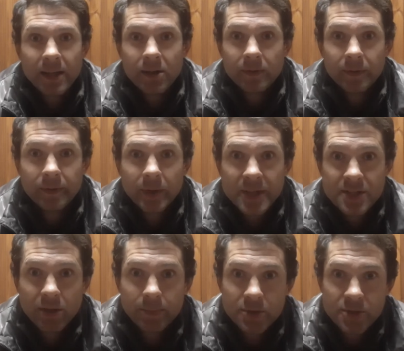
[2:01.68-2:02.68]
think of a few
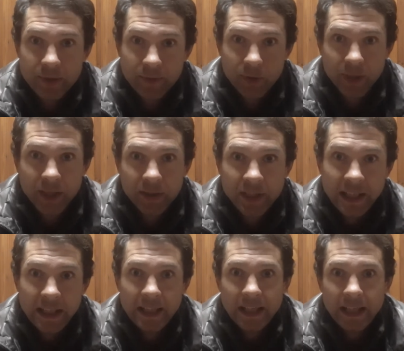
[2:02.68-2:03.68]
examples of your own
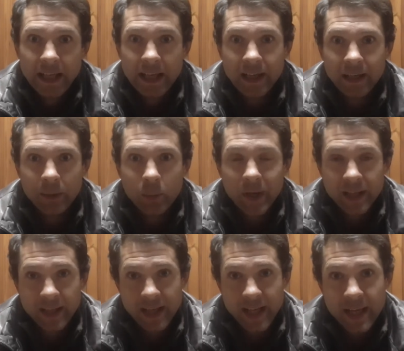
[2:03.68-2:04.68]
where
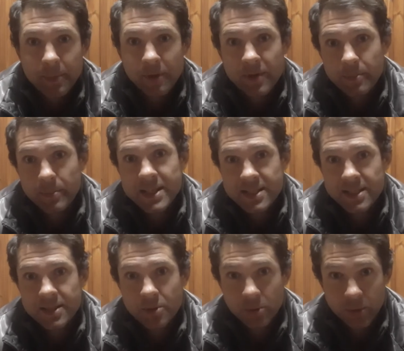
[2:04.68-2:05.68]
the name of the
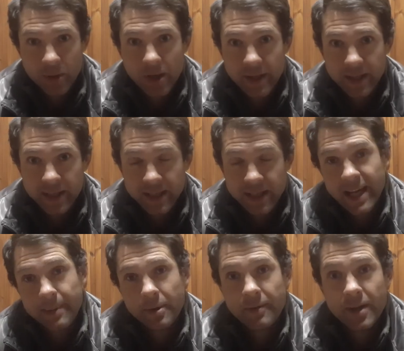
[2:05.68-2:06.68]
business, or rather the
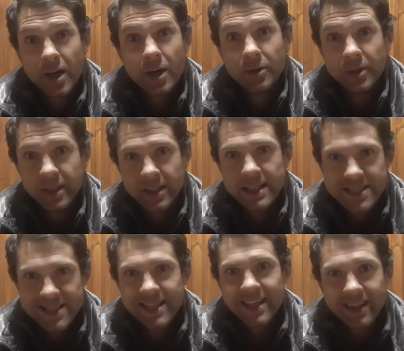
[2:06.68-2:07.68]
name of the owner, is
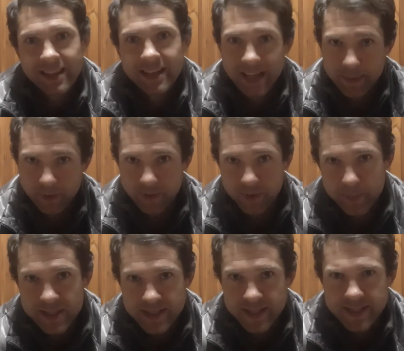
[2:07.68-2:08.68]
in the name of the
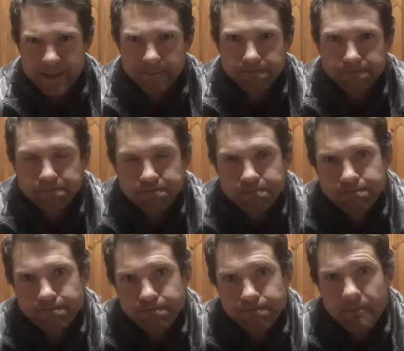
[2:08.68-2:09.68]
business.
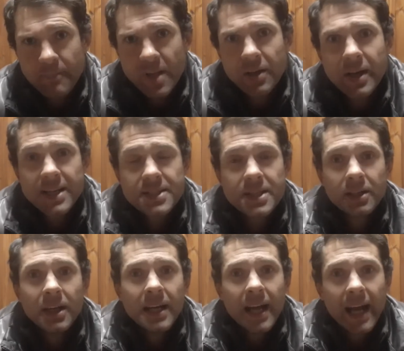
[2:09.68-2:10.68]
Okay, so
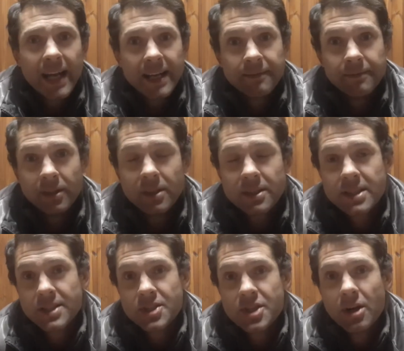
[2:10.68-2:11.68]
an
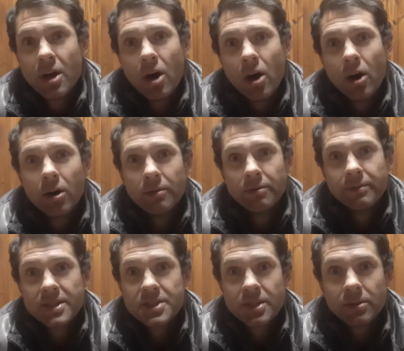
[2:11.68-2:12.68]
advantage of
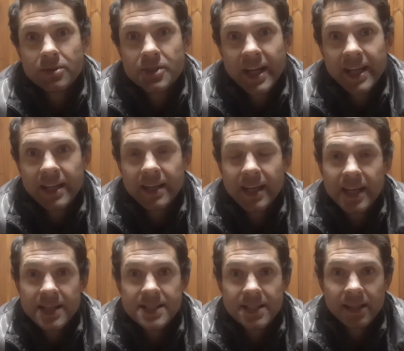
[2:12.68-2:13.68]
a sole trader
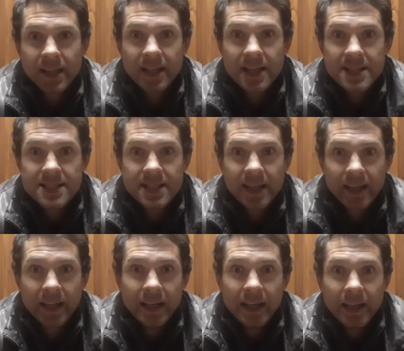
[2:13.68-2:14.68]
is, like I said,
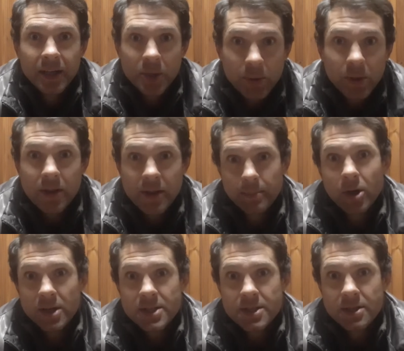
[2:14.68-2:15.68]
you are the
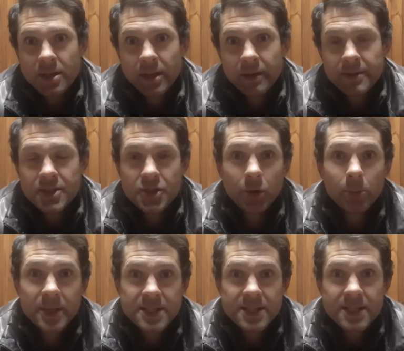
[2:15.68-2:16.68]
boss. If it's your
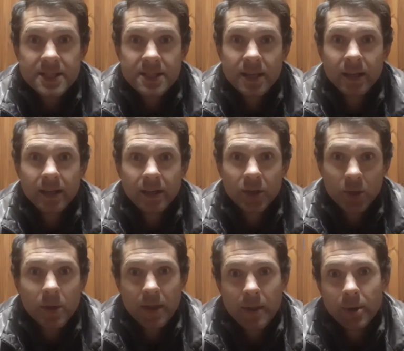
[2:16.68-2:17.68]
business, you
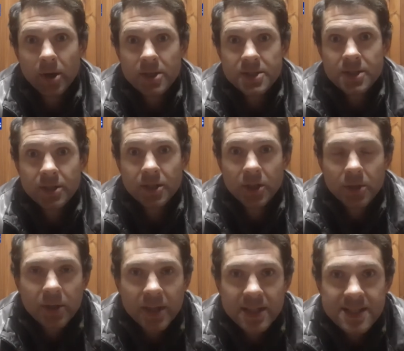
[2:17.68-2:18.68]
are the boss. You
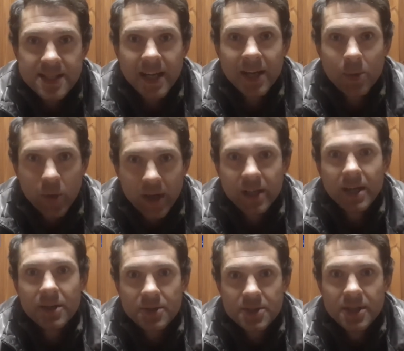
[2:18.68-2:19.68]
can say what
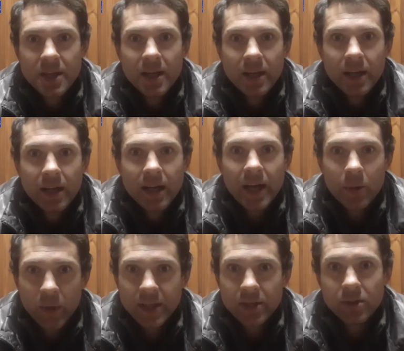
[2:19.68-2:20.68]
goes and
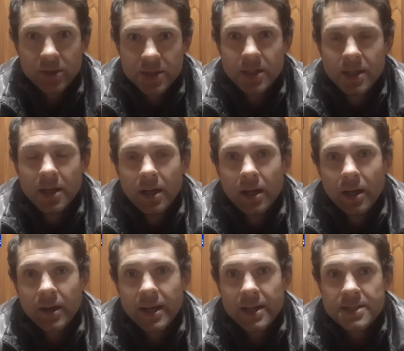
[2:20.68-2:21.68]
what not.
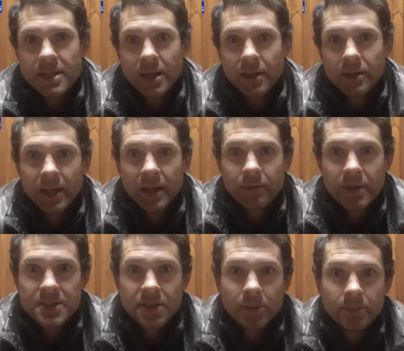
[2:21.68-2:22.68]
Okay, so for
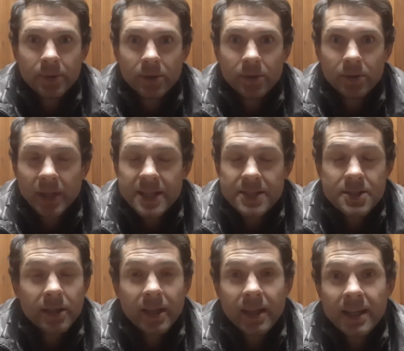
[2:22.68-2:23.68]
example, let's
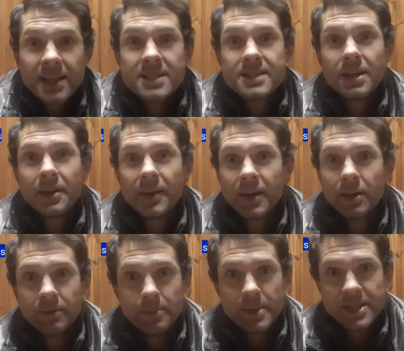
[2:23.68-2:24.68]
look at the interior
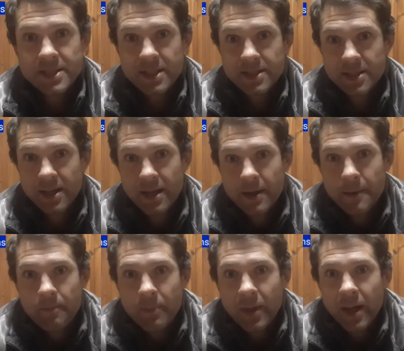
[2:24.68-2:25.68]
of a business.
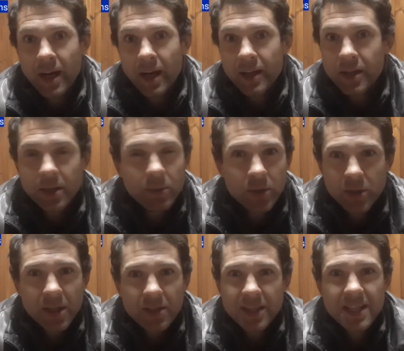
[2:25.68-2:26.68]
You
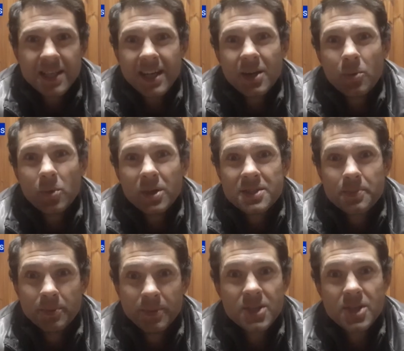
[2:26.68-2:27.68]
don't need anyone's
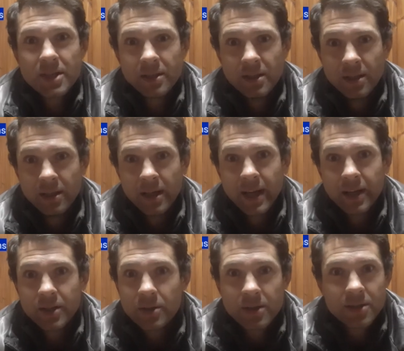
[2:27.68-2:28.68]
permission.
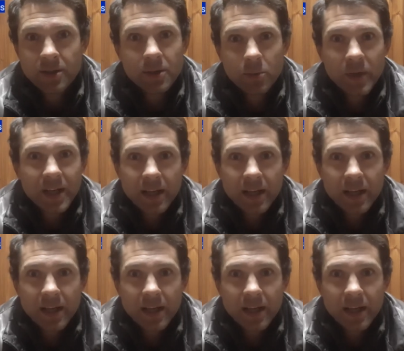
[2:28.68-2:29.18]
You can do it